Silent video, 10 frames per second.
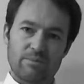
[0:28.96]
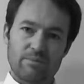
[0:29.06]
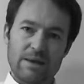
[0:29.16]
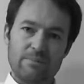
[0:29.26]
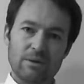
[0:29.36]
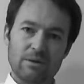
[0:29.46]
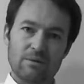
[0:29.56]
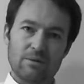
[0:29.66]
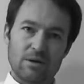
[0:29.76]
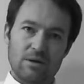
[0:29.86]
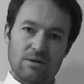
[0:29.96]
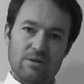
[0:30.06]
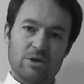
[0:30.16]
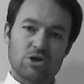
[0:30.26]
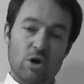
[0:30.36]
people
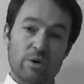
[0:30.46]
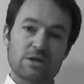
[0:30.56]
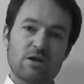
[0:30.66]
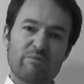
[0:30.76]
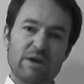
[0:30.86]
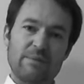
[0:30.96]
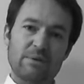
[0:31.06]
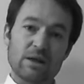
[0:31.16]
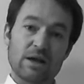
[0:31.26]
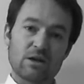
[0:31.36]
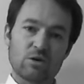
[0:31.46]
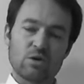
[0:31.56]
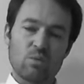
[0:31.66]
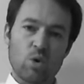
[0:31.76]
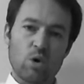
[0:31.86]
the majority of people that are killed
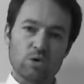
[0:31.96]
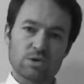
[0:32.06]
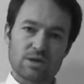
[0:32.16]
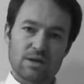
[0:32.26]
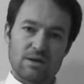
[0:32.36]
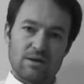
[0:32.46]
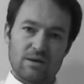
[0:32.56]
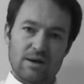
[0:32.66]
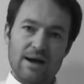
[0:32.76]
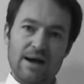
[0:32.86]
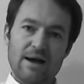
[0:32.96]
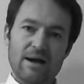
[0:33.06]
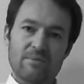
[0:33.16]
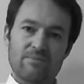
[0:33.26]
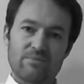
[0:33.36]
in wars
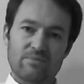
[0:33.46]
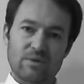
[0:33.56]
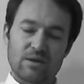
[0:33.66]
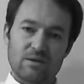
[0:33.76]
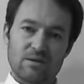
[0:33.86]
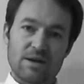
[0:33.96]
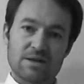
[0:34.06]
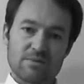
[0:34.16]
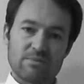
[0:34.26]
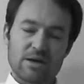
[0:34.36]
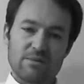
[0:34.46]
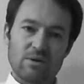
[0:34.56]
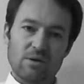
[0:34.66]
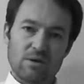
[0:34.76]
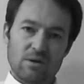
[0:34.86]
are innocent
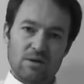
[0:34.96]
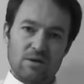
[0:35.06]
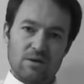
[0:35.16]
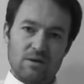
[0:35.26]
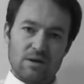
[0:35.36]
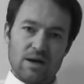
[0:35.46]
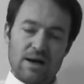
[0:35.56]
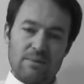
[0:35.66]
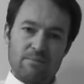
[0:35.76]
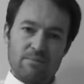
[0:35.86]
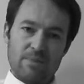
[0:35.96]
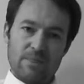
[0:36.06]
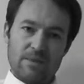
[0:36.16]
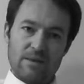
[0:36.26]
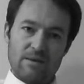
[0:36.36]
people. Um,
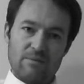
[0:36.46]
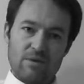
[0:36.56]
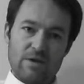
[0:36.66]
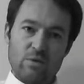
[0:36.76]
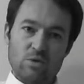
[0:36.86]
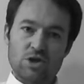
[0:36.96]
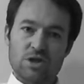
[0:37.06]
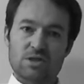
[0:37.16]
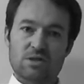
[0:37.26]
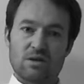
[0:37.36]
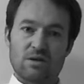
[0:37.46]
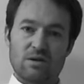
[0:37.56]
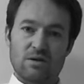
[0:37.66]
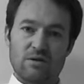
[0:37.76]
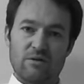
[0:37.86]
if it was just
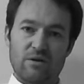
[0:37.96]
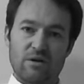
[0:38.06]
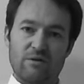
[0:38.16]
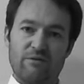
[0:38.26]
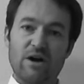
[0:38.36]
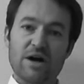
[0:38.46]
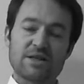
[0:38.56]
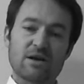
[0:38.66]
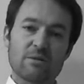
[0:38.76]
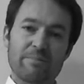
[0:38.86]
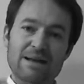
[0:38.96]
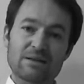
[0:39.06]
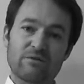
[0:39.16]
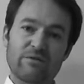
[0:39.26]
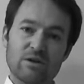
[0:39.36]
fighting on a
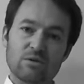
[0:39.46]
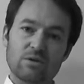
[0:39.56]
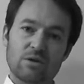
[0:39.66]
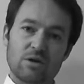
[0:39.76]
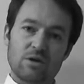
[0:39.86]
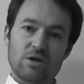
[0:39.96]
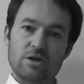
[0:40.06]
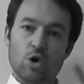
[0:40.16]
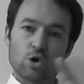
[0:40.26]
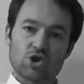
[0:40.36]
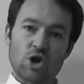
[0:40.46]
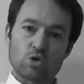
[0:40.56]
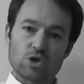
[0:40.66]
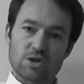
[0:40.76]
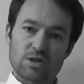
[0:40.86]
battlefield, your
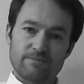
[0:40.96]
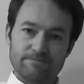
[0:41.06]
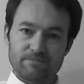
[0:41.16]
soldiers